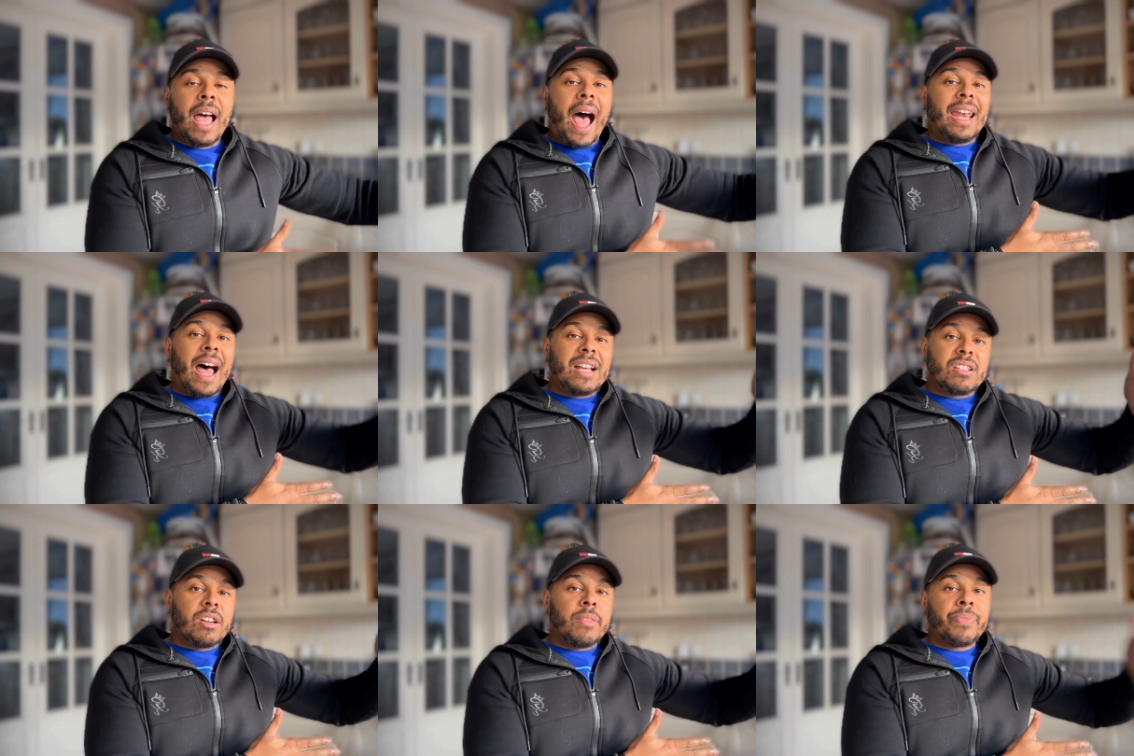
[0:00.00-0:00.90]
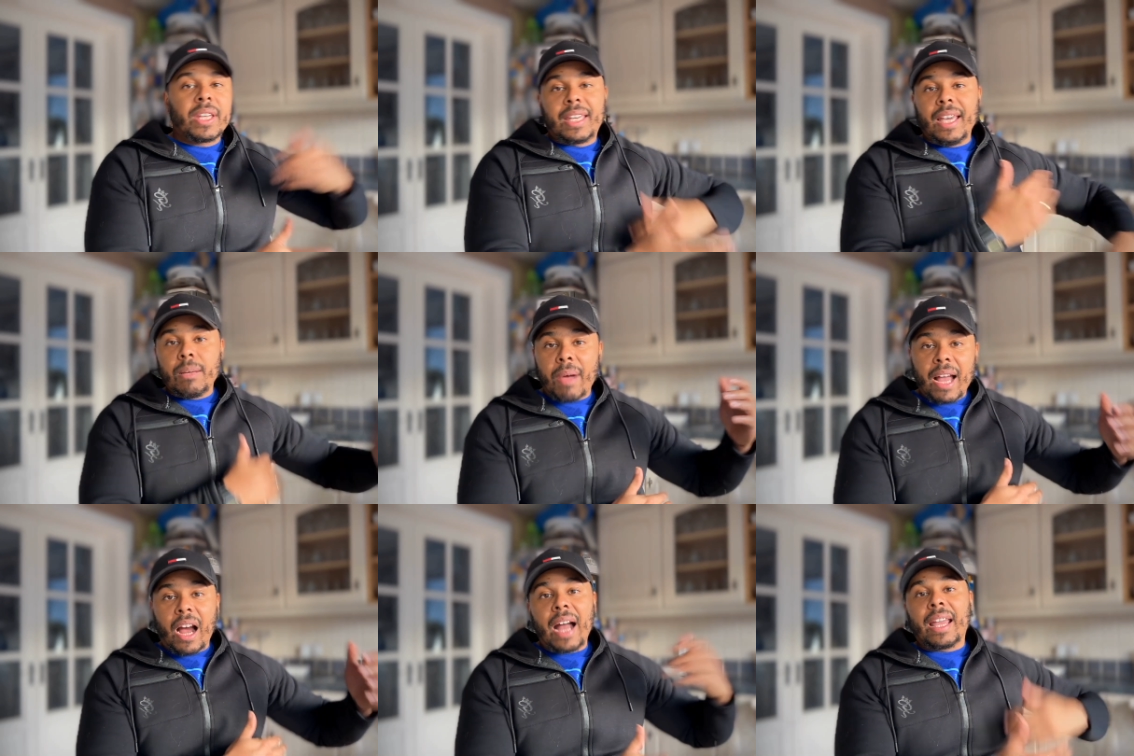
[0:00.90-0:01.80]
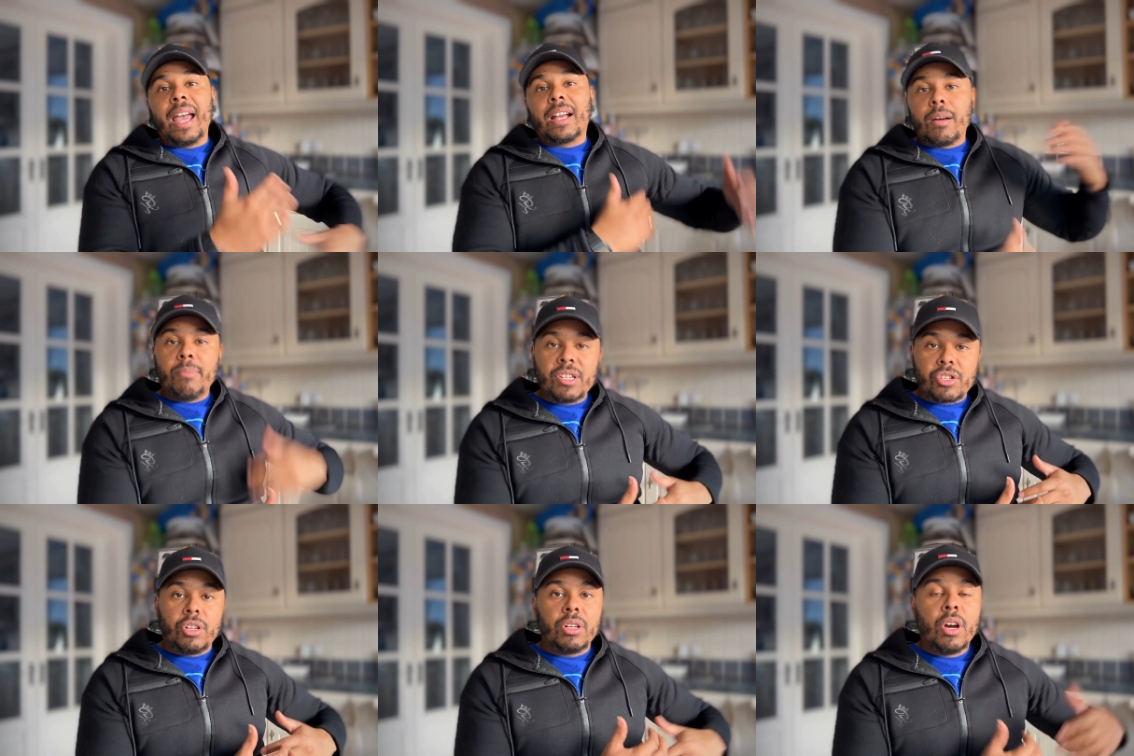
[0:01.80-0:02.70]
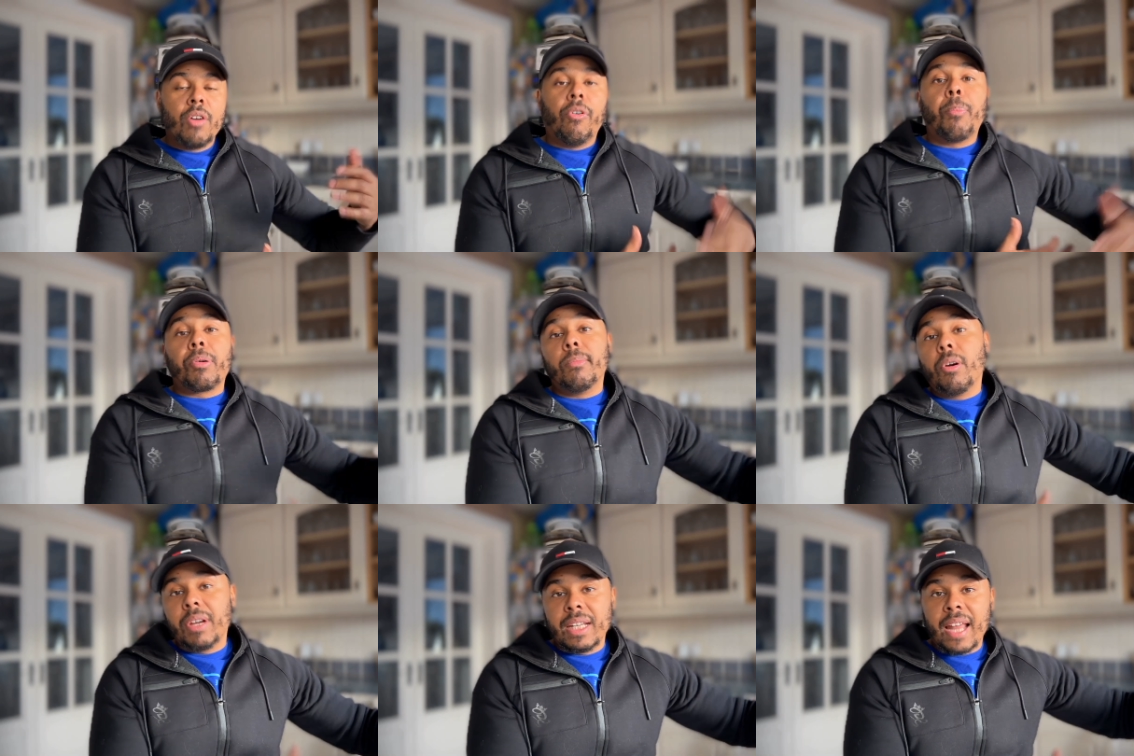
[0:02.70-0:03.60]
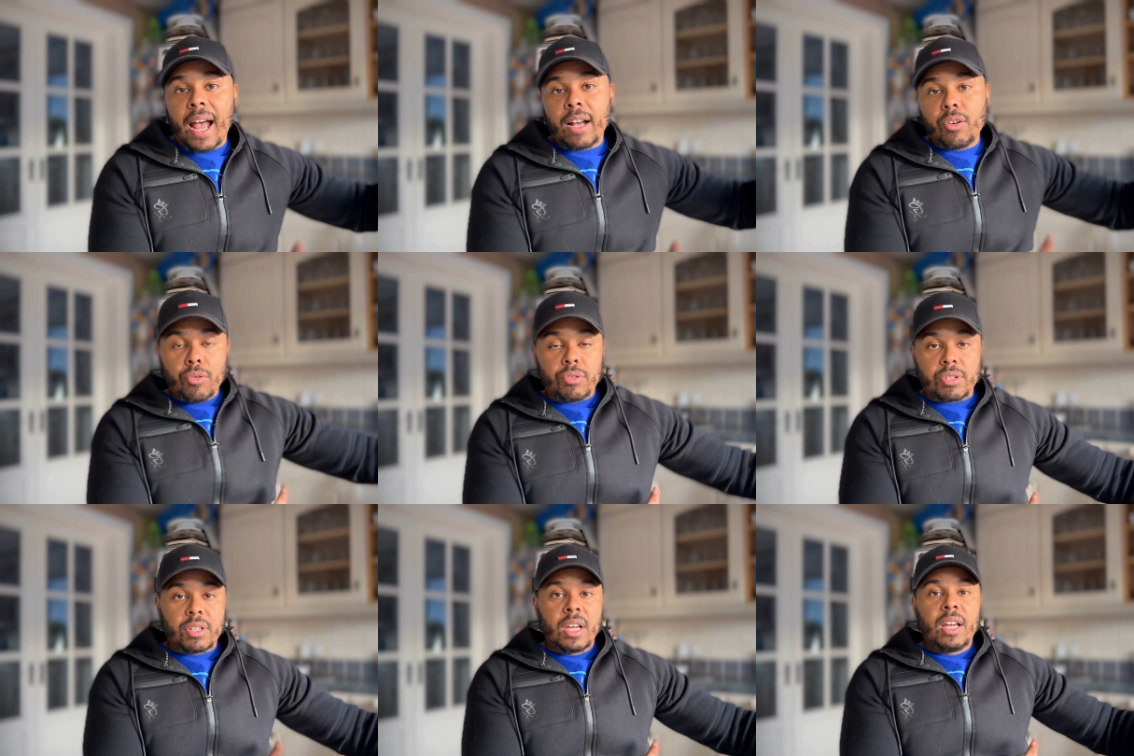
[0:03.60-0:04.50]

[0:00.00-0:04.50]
And as a kickback, I get a commission for promoting that course.